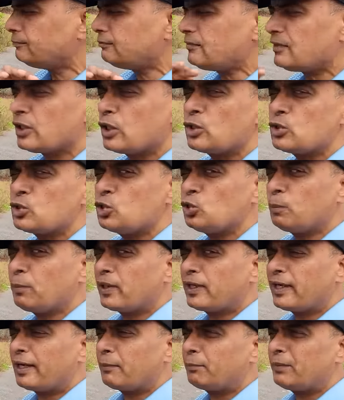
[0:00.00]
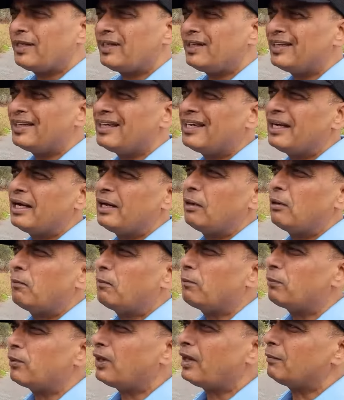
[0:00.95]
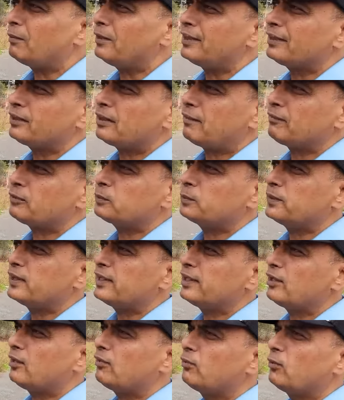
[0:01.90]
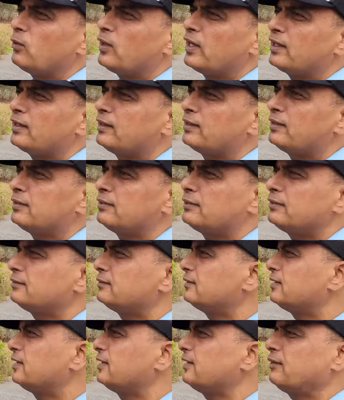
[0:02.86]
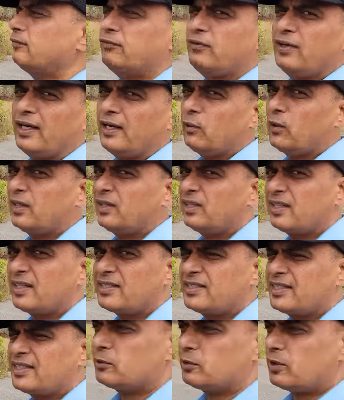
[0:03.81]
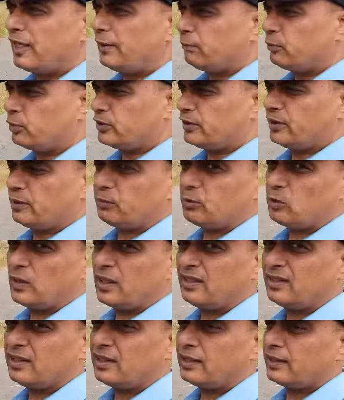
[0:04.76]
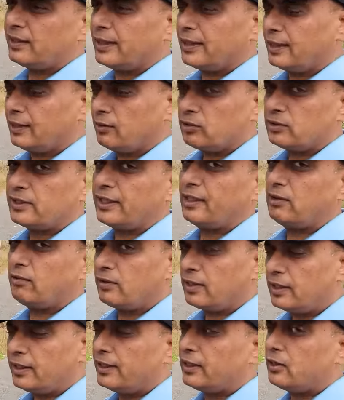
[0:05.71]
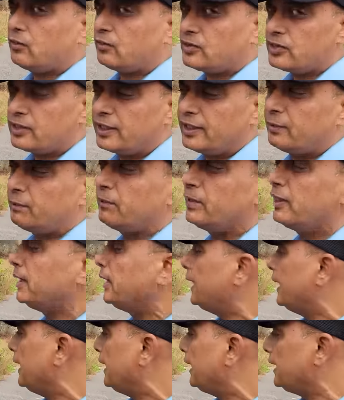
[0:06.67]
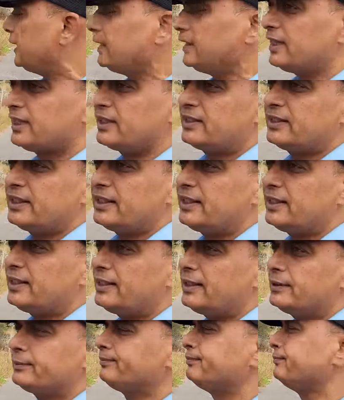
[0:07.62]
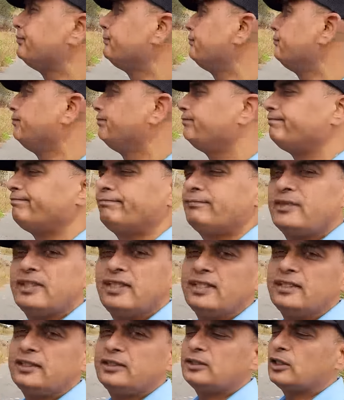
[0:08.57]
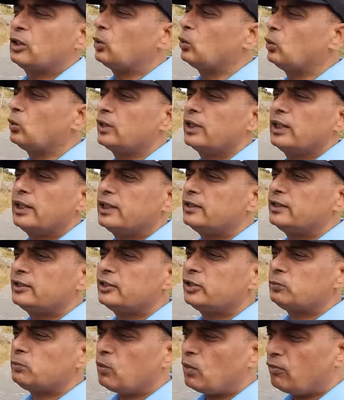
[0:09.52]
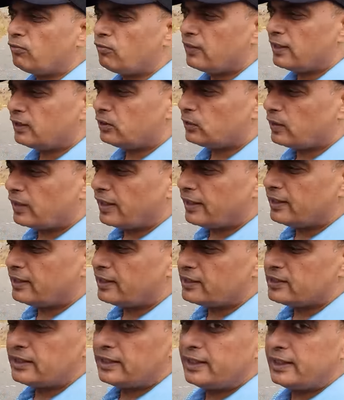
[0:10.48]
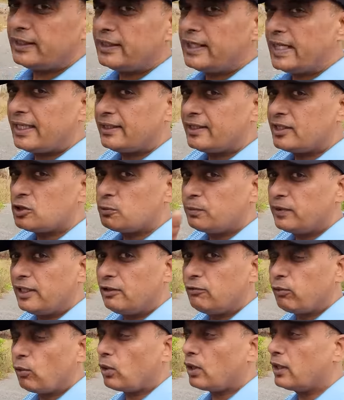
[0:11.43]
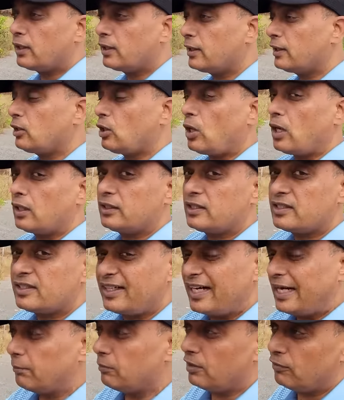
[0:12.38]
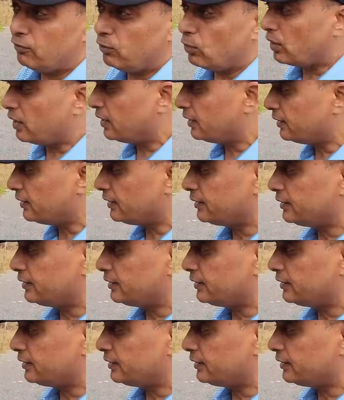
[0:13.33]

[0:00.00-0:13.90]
Super happy. Probably a top speed of 135, 136. pushed it up to 130, and it was kind of running out of steam. In the city, this is a hoot. This is more fun to ride in the city than the Speed 400 or the Scrambler 400.